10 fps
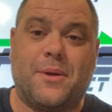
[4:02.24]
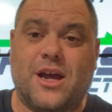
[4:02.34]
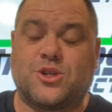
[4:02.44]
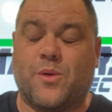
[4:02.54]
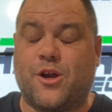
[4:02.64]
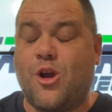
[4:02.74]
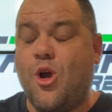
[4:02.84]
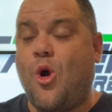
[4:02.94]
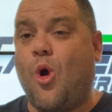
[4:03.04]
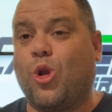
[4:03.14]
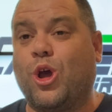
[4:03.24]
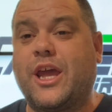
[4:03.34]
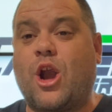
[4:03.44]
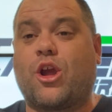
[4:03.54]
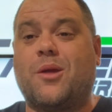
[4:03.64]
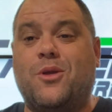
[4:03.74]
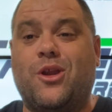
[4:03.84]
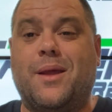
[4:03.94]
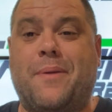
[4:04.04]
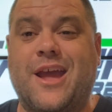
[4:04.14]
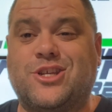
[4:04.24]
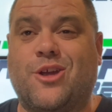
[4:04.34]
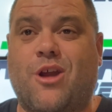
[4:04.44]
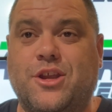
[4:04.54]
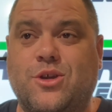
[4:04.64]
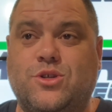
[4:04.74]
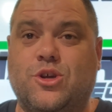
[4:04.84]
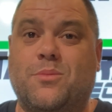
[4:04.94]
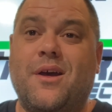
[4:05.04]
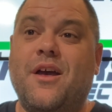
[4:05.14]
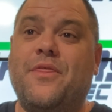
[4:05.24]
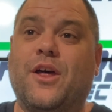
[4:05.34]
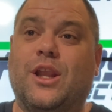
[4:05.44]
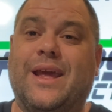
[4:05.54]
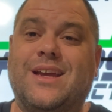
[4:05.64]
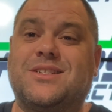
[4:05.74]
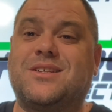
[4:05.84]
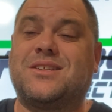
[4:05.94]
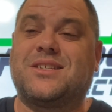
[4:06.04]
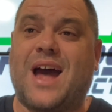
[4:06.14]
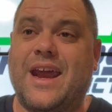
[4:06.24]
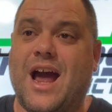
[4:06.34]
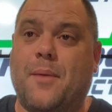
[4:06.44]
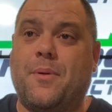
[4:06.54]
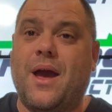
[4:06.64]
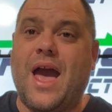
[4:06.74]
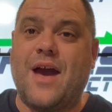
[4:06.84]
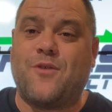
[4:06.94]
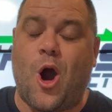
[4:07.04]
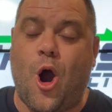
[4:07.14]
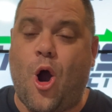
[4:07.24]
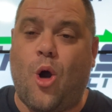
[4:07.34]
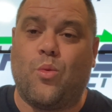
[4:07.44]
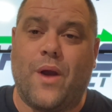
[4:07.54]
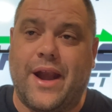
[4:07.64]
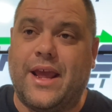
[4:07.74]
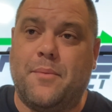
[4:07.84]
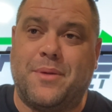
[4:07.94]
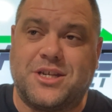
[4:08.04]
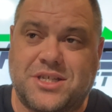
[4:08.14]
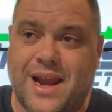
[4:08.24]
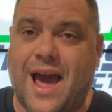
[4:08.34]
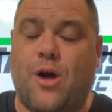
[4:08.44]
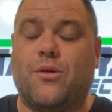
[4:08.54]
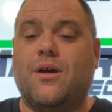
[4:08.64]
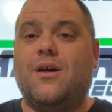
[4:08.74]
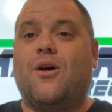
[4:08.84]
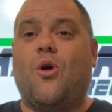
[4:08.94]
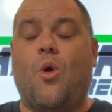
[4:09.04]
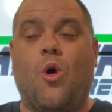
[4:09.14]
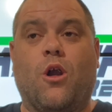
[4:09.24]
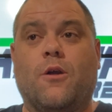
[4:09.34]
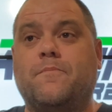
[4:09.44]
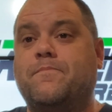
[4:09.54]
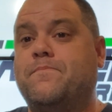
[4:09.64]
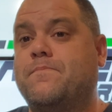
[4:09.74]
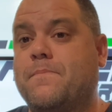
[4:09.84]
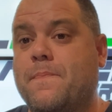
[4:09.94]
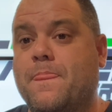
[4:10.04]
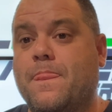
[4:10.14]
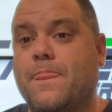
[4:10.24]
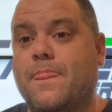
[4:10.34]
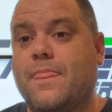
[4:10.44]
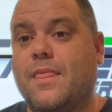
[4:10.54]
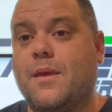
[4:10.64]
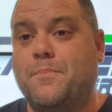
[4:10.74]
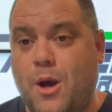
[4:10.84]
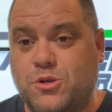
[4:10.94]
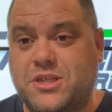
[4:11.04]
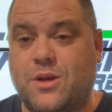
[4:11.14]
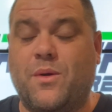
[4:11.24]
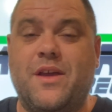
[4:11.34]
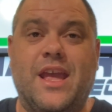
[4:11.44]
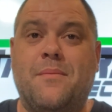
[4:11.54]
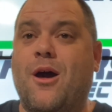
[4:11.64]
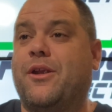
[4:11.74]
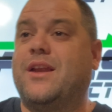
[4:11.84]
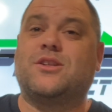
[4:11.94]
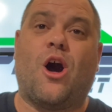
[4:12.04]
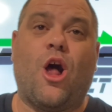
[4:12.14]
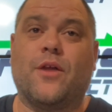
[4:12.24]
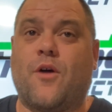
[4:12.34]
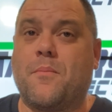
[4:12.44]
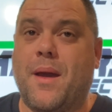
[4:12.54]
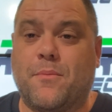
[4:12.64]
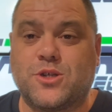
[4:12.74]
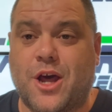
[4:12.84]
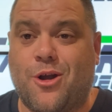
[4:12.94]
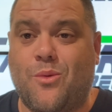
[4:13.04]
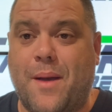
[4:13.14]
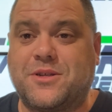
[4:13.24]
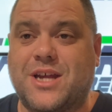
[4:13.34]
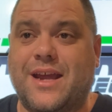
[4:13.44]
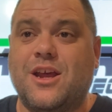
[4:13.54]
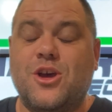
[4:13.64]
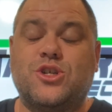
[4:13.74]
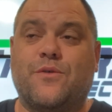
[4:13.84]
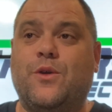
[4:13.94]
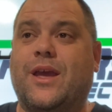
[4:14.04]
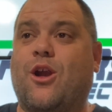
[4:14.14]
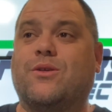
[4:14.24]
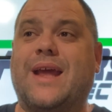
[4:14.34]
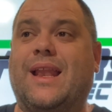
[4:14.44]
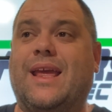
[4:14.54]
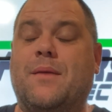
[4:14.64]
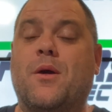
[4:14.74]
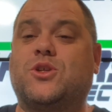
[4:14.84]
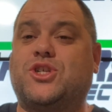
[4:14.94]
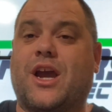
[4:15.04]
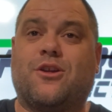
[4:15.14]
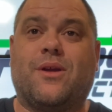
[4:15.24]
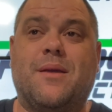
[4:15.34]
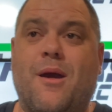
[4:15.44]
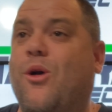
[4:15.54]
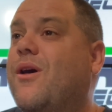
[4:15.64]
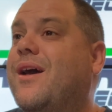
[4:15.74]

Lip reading: on Twitter, or look at our community page here on YouTube. The links to sign up have already been sent out or posted. We emailed it to all of our members on our website. So if you get our daily emails, check your email.